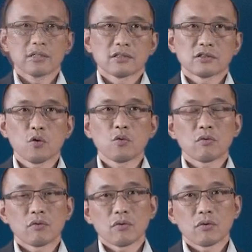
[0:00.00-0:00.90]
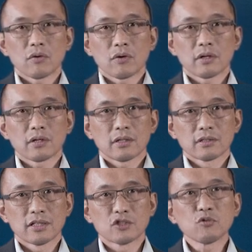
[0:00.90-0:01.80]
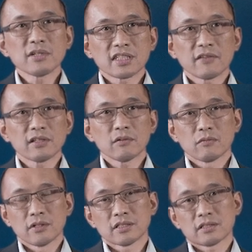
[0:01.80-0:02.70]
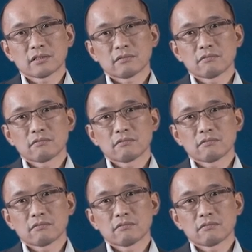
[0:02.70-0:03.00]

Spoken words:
So the ZUMA-7 was